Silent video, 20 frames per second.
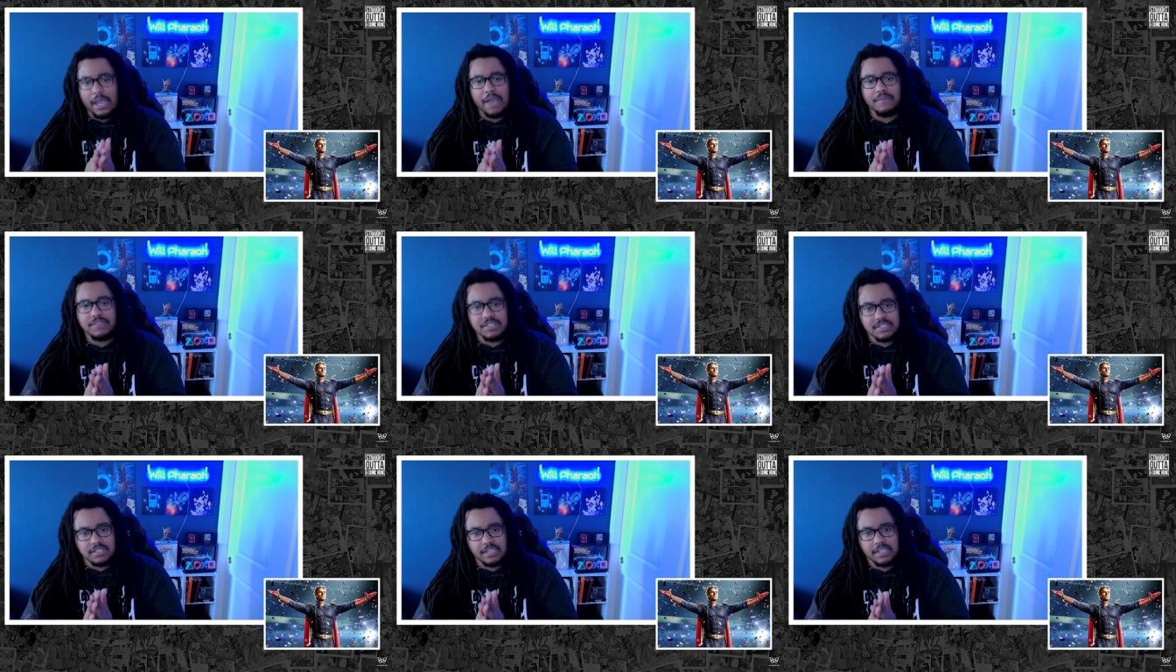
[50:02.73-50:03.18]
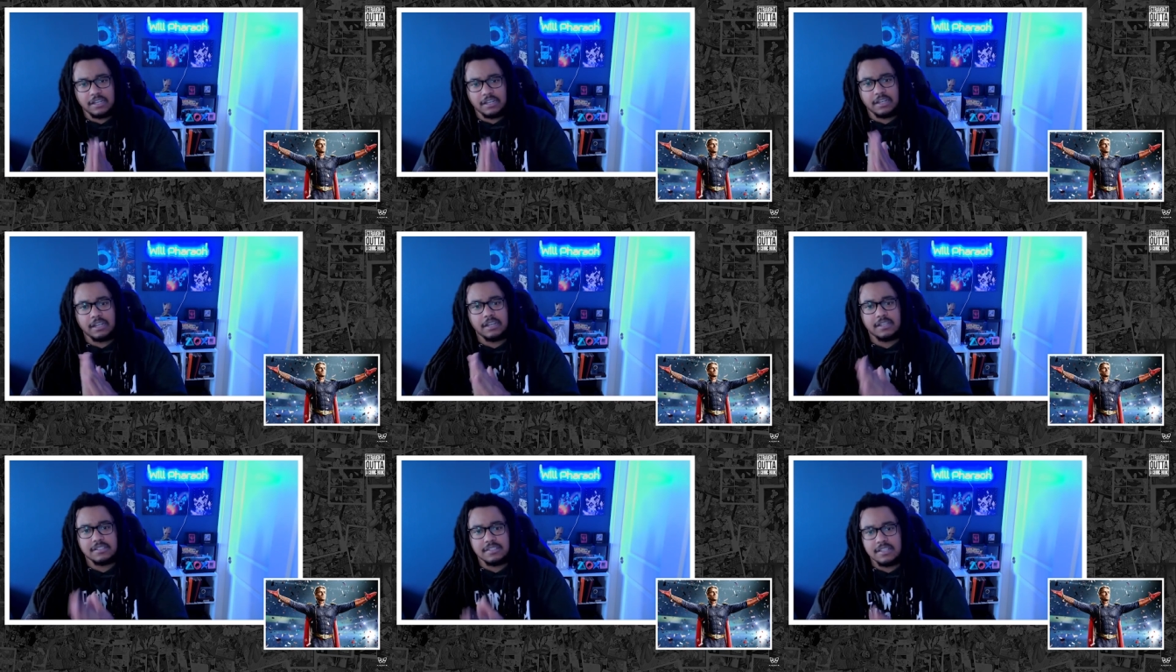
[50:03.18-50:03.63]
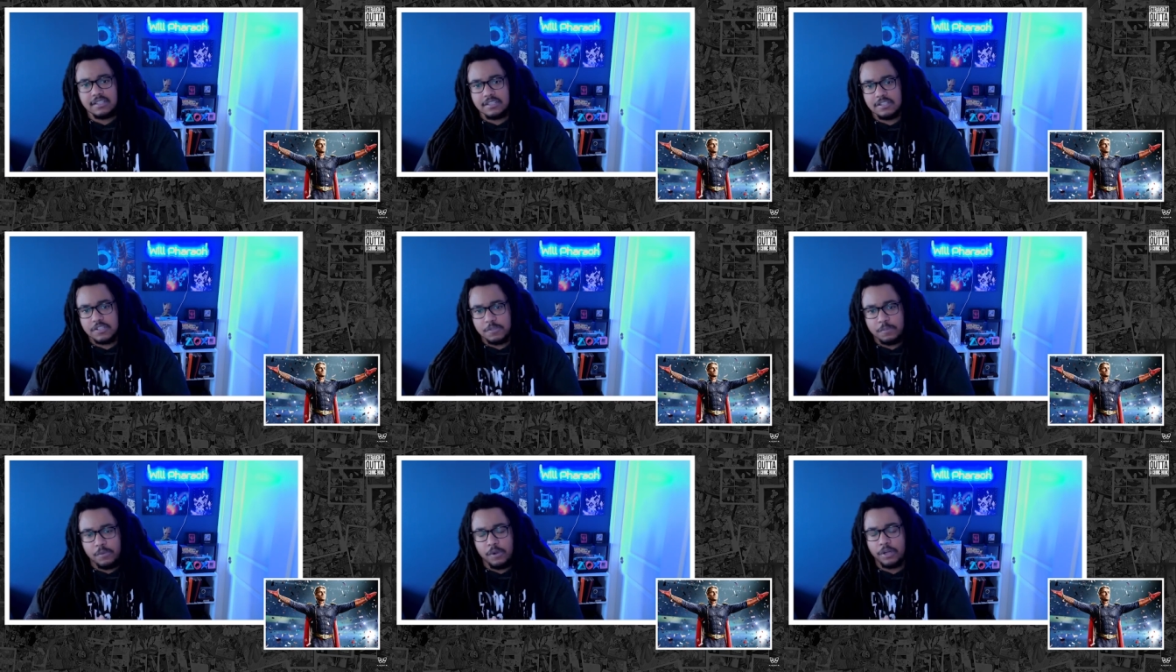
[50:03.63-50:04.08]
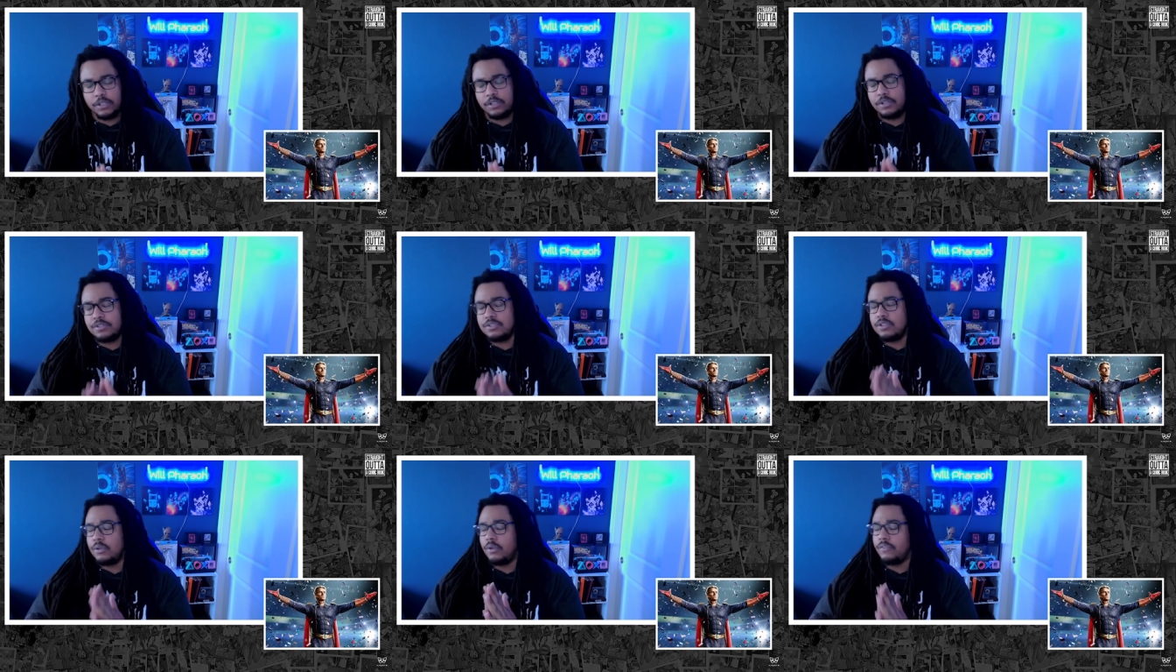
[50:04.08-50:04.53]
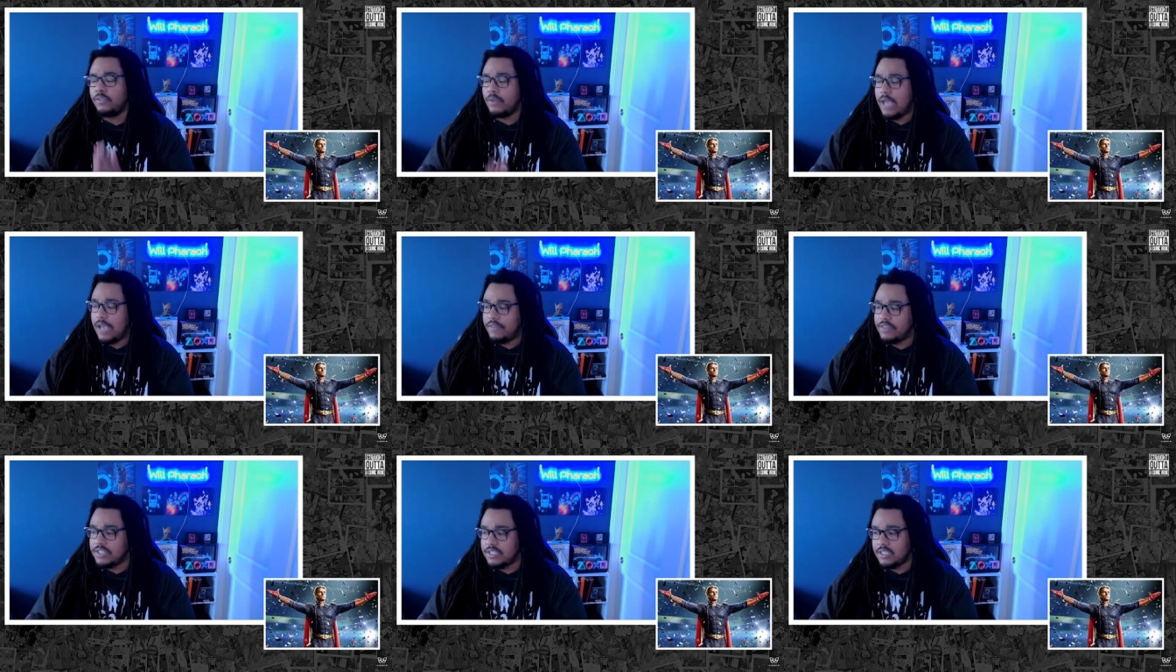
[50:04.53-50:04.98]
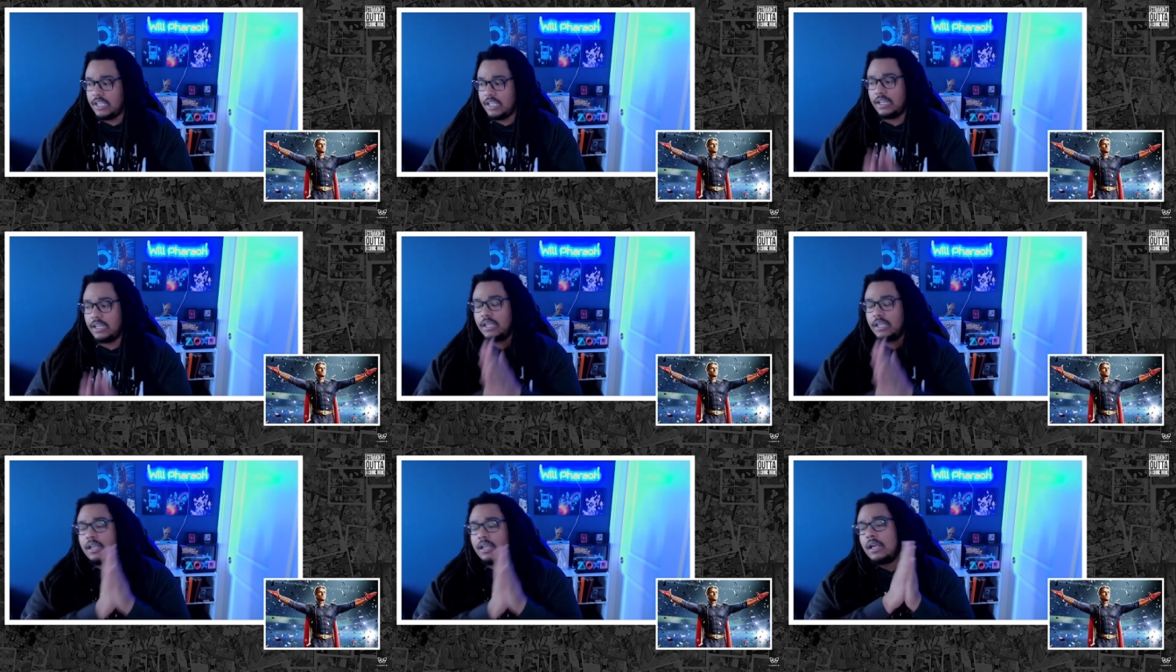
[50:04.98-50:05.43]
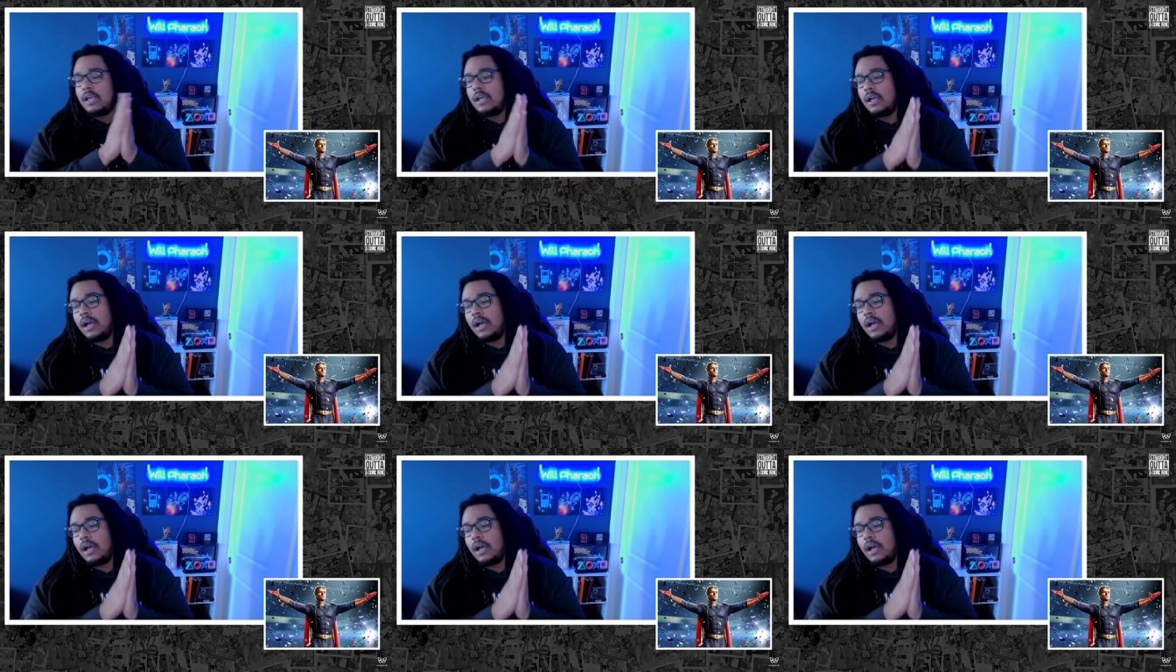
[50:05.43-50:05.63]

haven't seen it, and this is a spoiler, so if you haven't seen it,